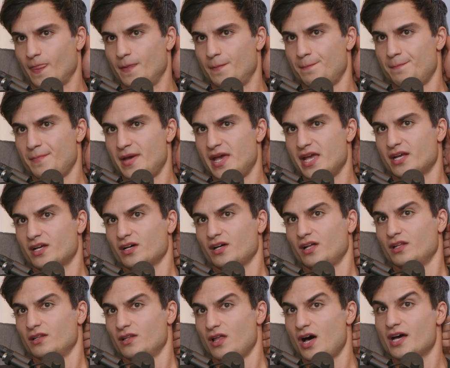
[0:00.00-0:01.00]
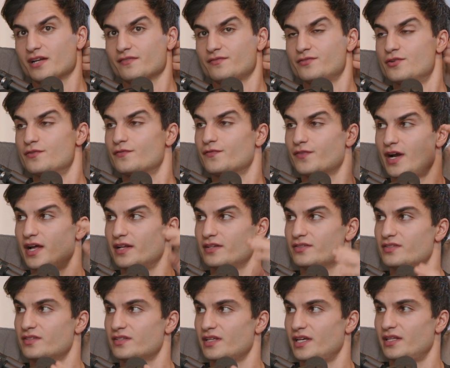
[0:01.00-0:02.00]
make a lot of new
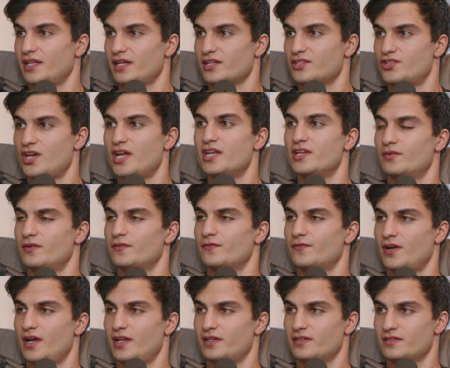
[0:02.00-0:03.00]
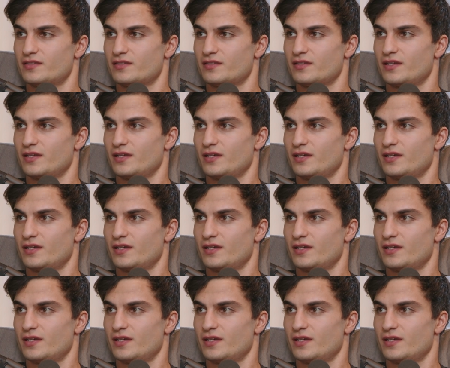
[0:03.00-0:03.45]
friends and mm-hmm. like genuine friends.